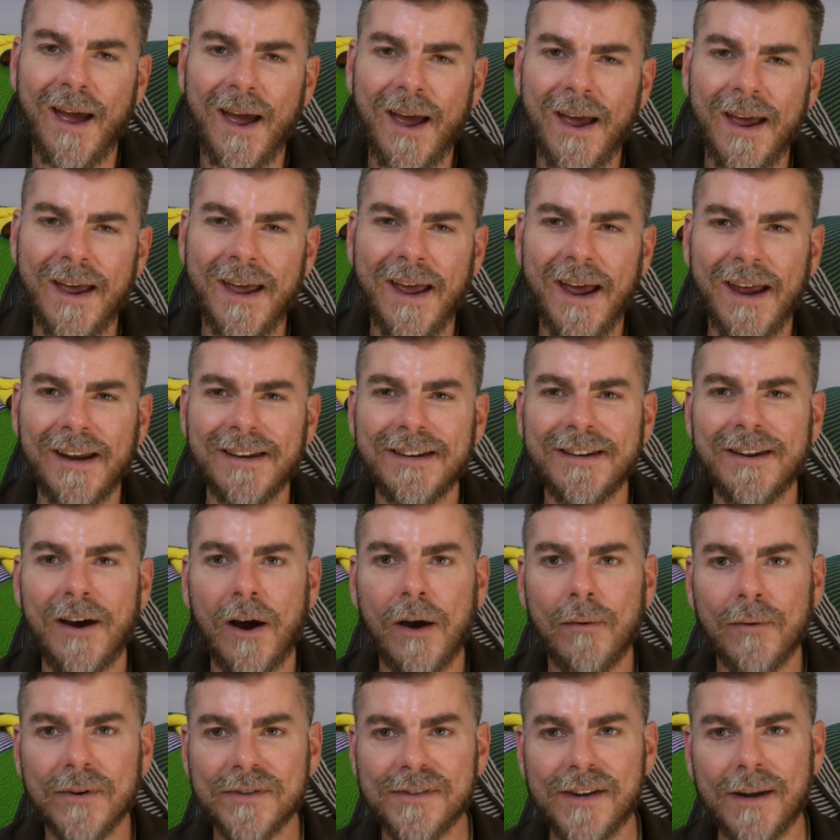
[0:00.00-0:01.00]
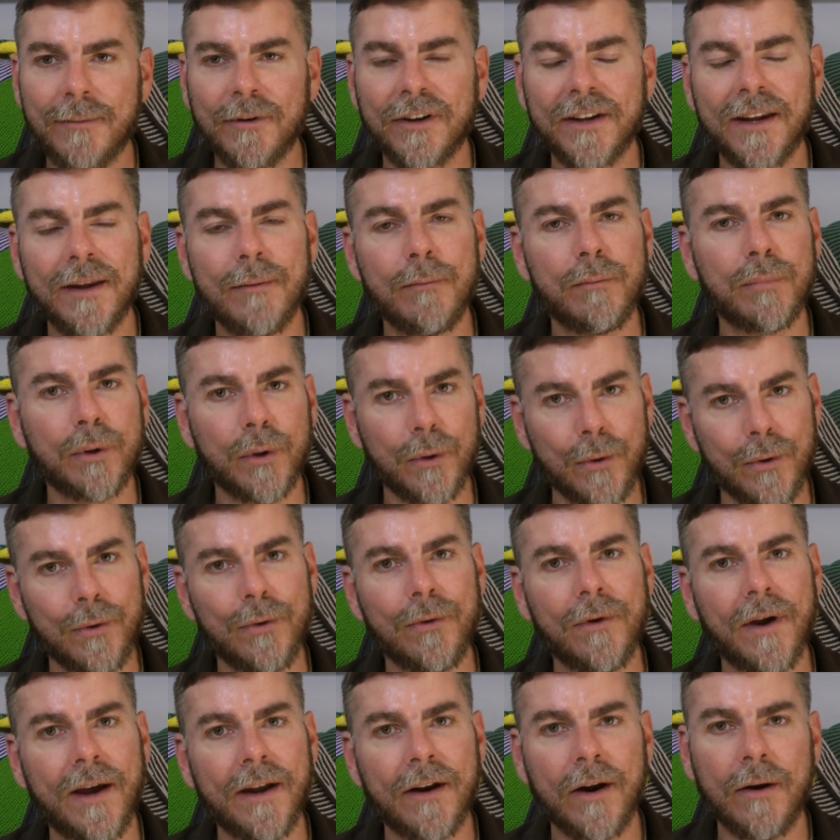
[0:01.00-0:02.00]
and I wasn't able to get
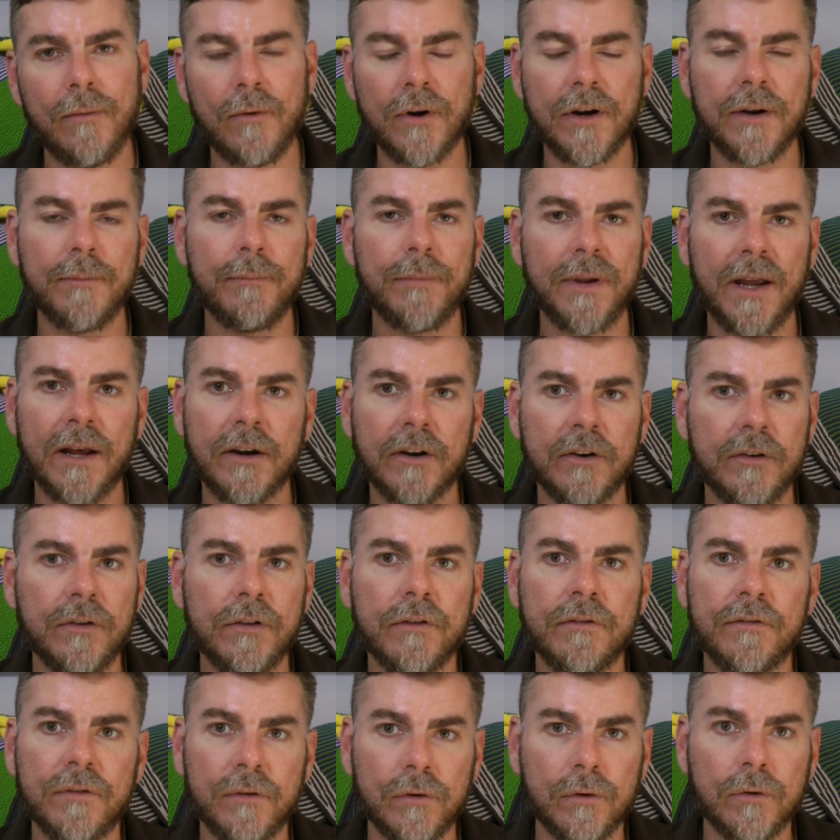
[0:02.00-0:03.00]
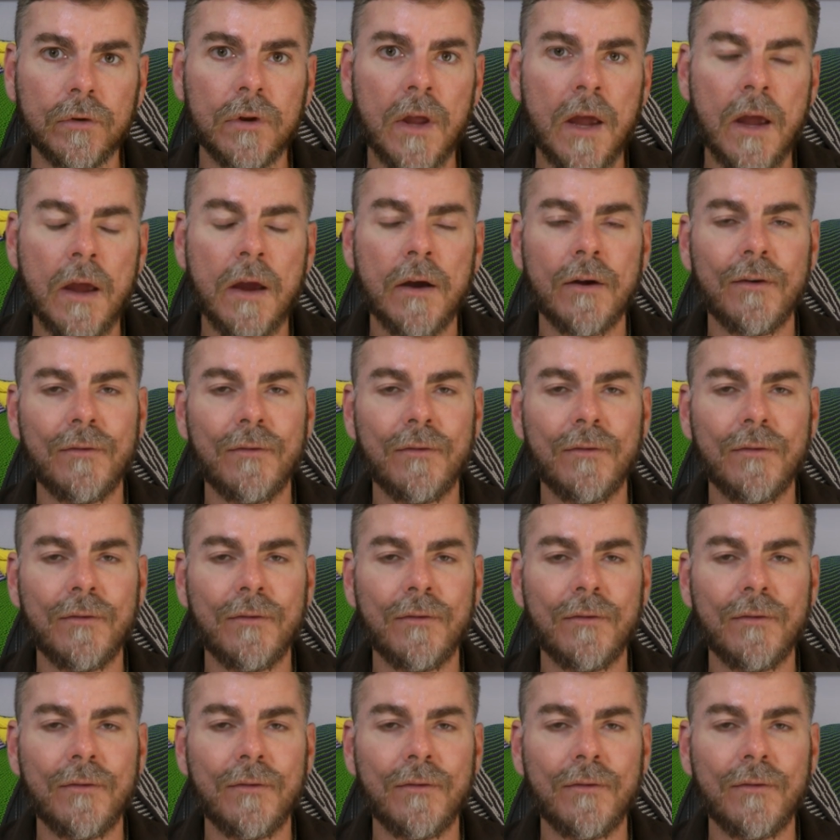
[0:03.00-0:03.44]
blue and I wanted to be able to do the full